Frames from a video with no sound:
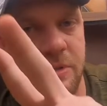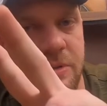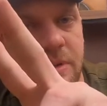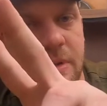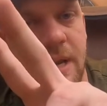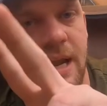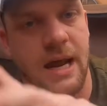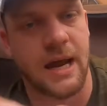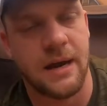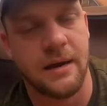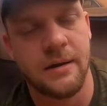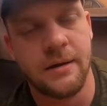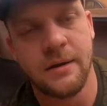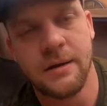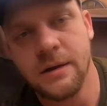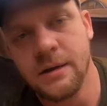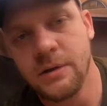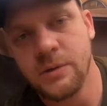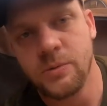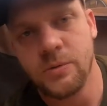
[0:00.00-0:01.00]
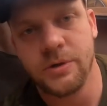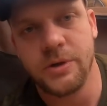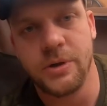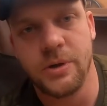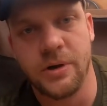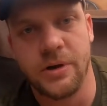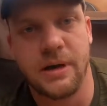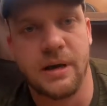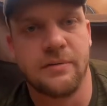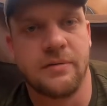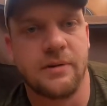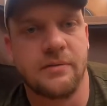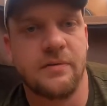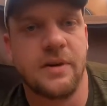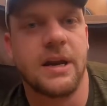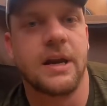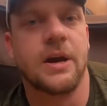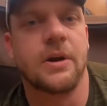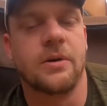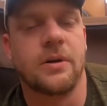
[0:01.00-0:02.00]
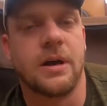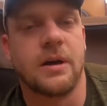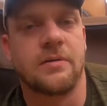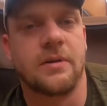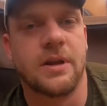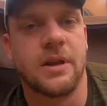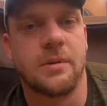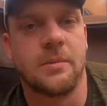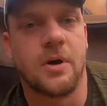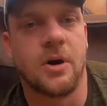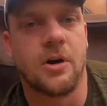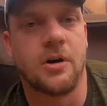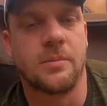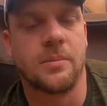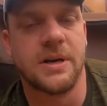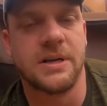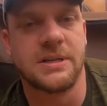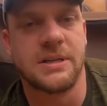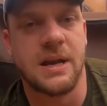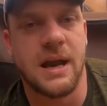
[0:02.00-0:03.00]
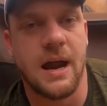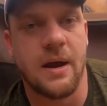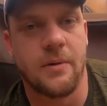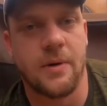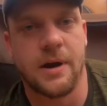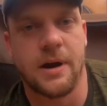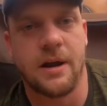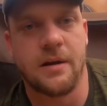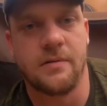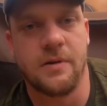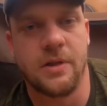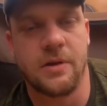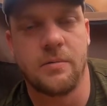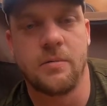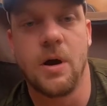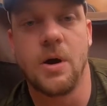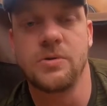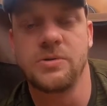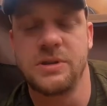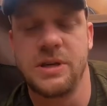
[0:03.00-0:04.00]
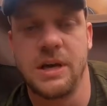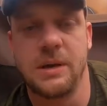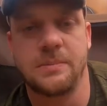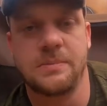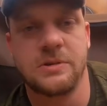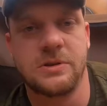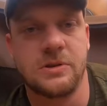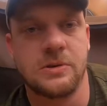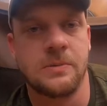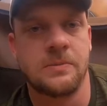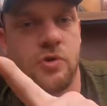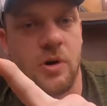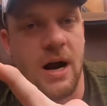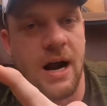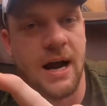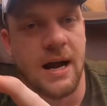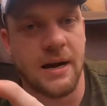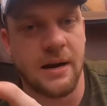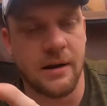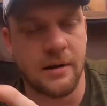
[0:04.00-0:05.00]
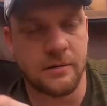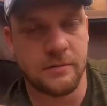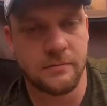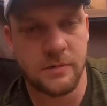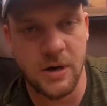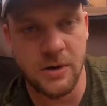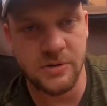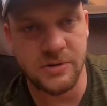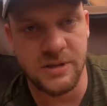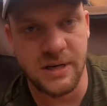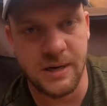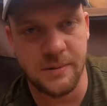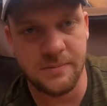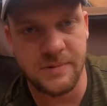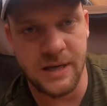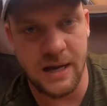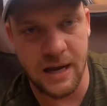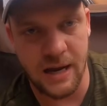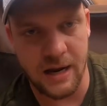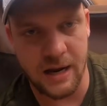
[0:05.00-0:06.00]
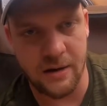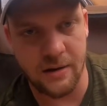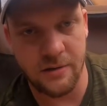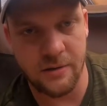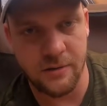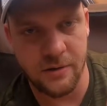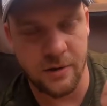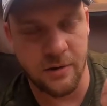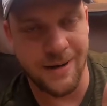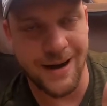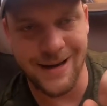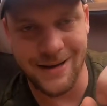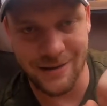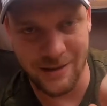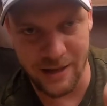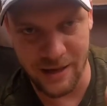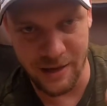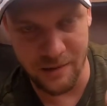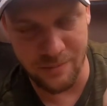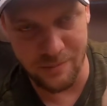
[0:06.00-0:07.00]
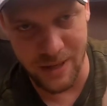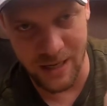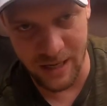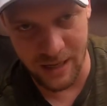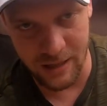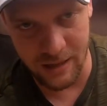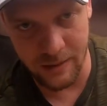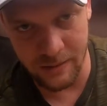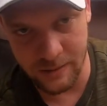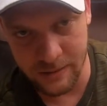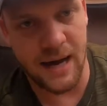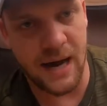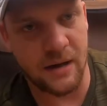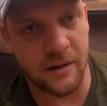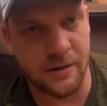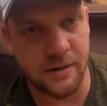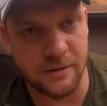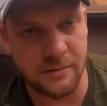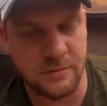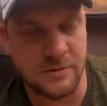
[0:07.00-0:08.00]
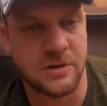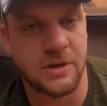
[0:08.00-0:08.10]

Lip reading: two today. We'll do a different video covering them all, but today I want to cover the rosehips, dried rosehips, and the granulated bee pollen.